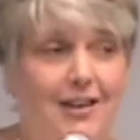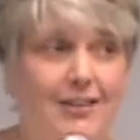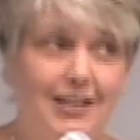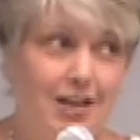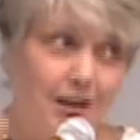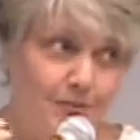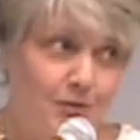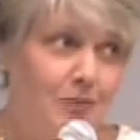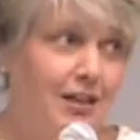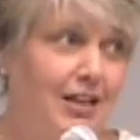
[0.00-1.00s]
then in
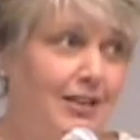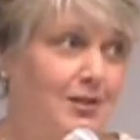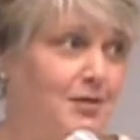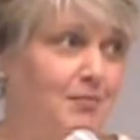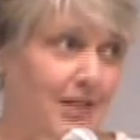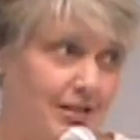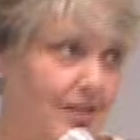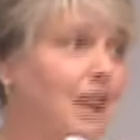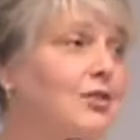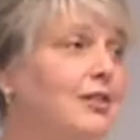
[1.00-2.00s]
between there's
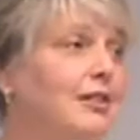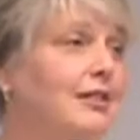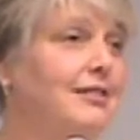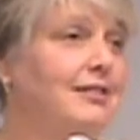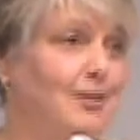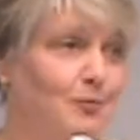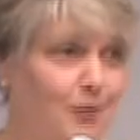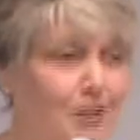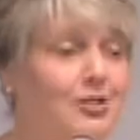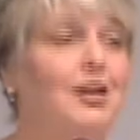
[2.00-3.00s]
meditations and
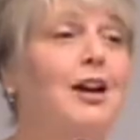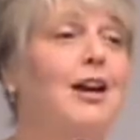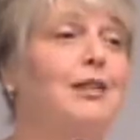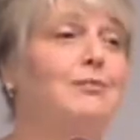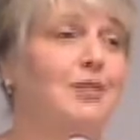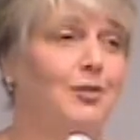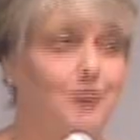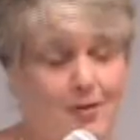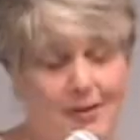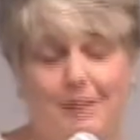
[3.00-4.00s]
workshops and
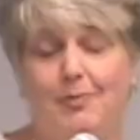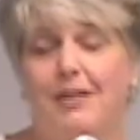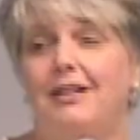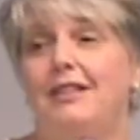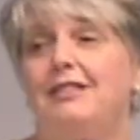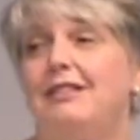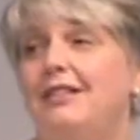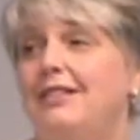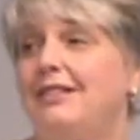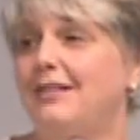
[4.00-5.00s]
growth
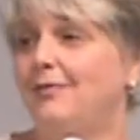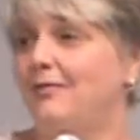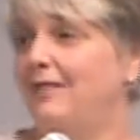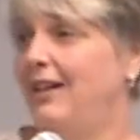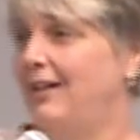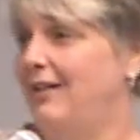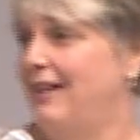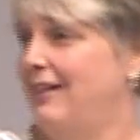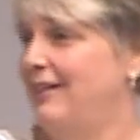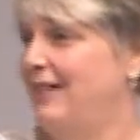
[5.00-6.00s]
experiences
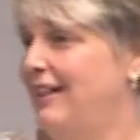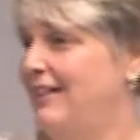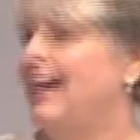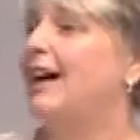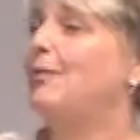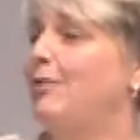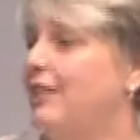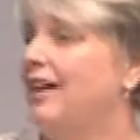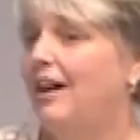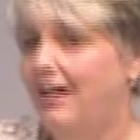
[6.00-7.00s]
and time with
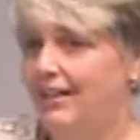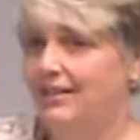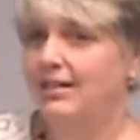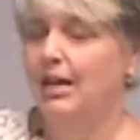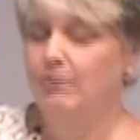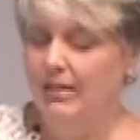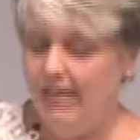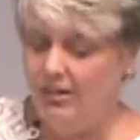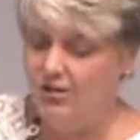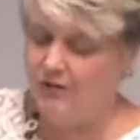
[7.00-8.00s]
God and time in
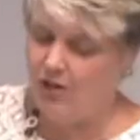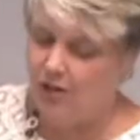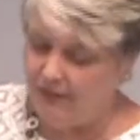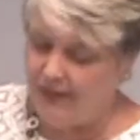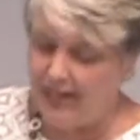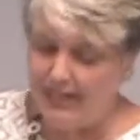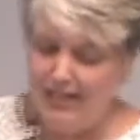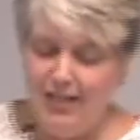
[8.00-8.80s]
nature and all of that.